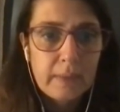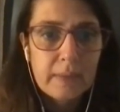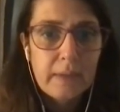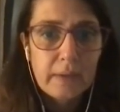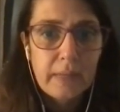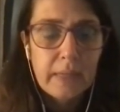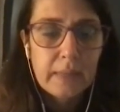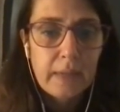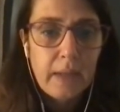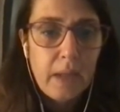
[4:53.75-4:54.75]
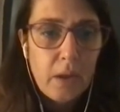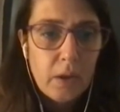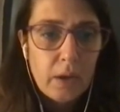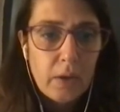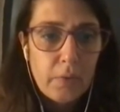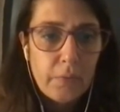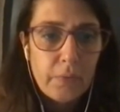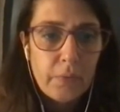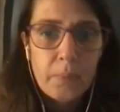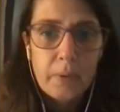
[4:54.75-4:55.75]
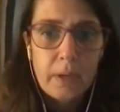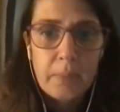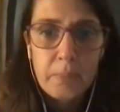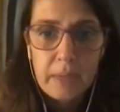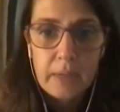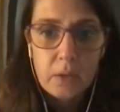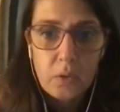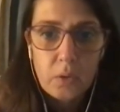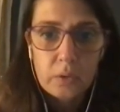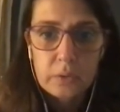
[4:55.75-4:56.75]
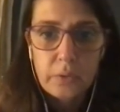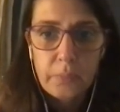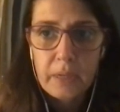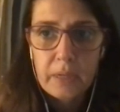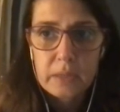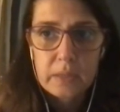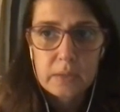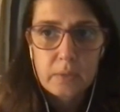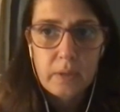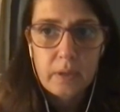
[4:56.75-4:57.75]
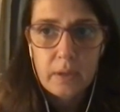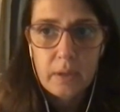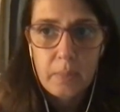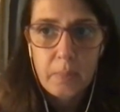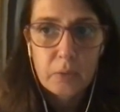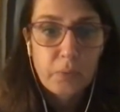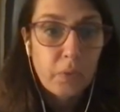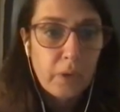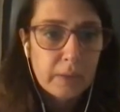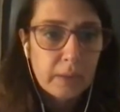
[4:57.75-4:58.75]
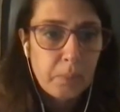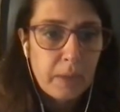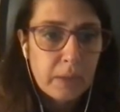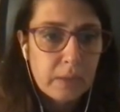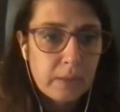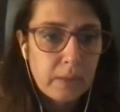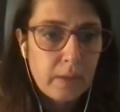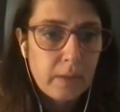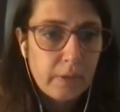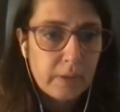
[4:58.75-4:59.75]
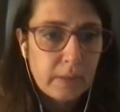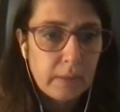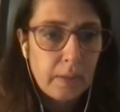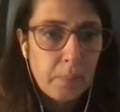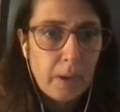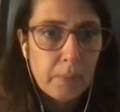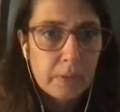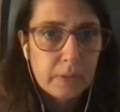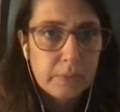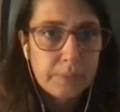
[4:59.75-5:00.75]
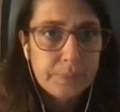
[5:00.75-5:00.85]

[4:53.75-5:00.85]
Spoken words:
These are data from a big cohort of patients, about 400 patients recently published.